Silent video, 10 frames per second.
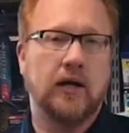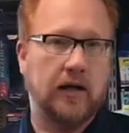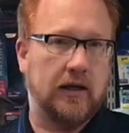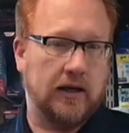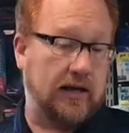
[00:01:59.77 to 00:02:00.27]

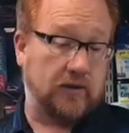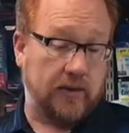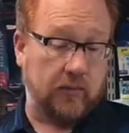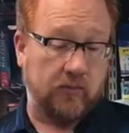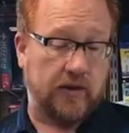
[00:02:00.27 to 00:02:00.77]
And it actually
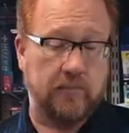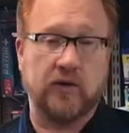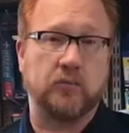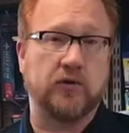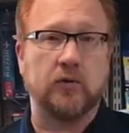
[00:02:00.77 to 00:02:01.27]
becomes one of the
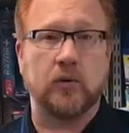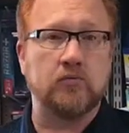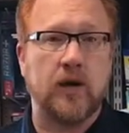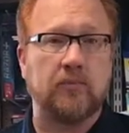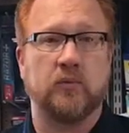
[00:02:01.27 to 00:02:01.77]
best
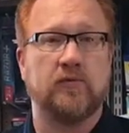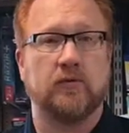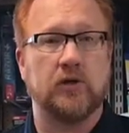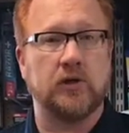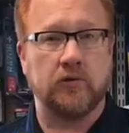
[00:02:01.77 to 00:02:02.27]
bristleworm traps we've
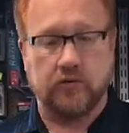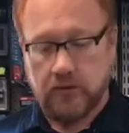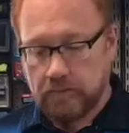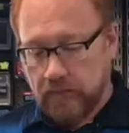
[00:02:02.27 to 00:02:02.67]
ever used.